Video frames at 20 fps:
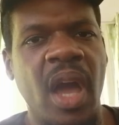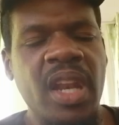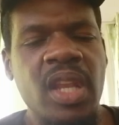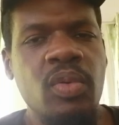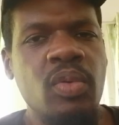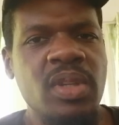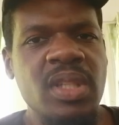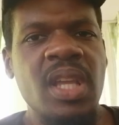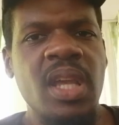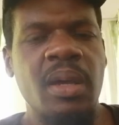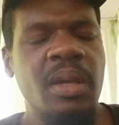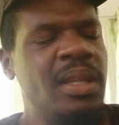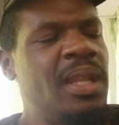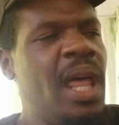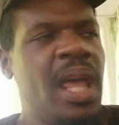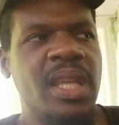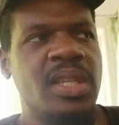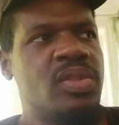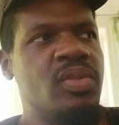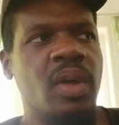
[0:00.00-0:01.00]
And he was, yeah,
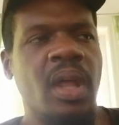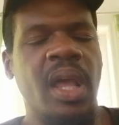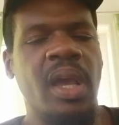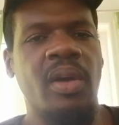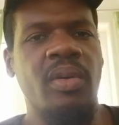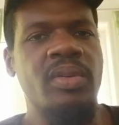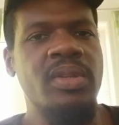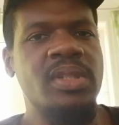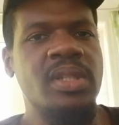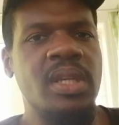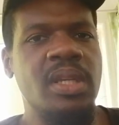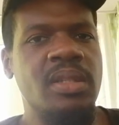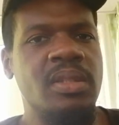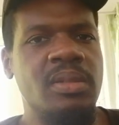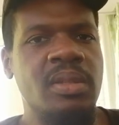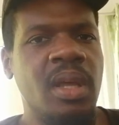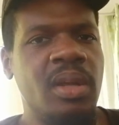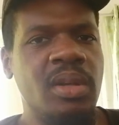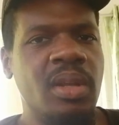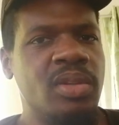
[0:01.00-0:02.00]
like, so like I was
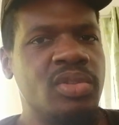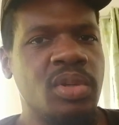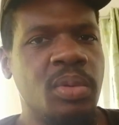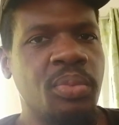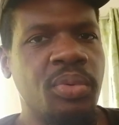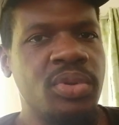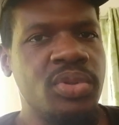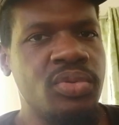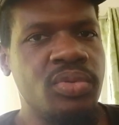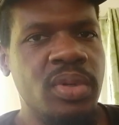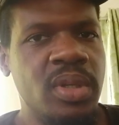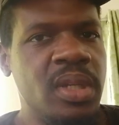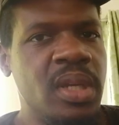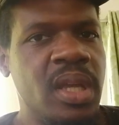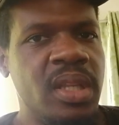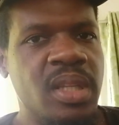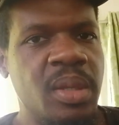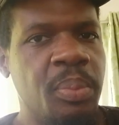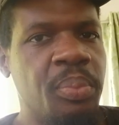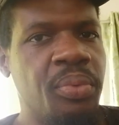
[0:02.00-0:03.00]
saying, Donald Trump wasn't really
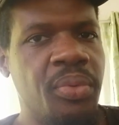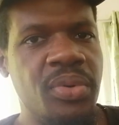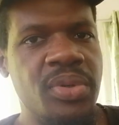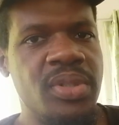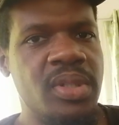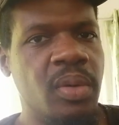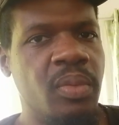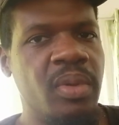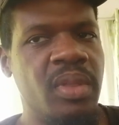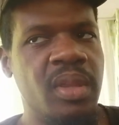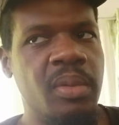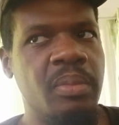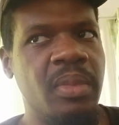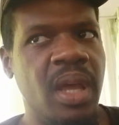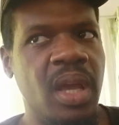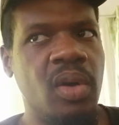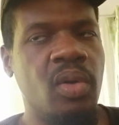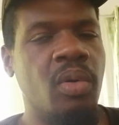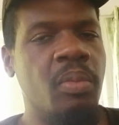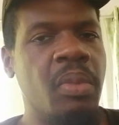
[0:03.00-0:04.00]
getting personal with him
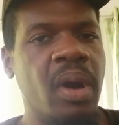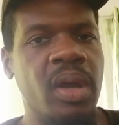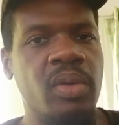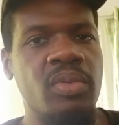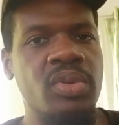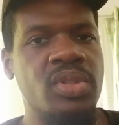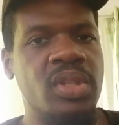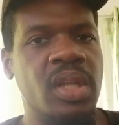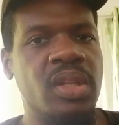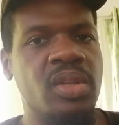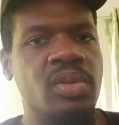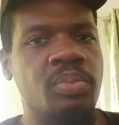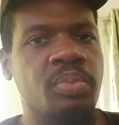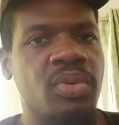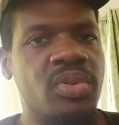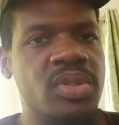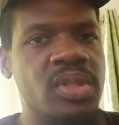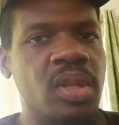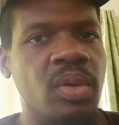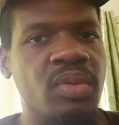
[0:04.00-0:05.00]
like how Biden was getting
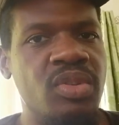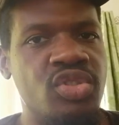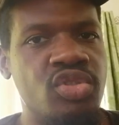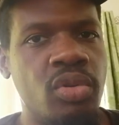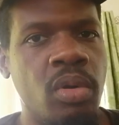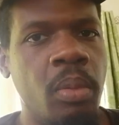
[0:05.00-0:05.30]
personal with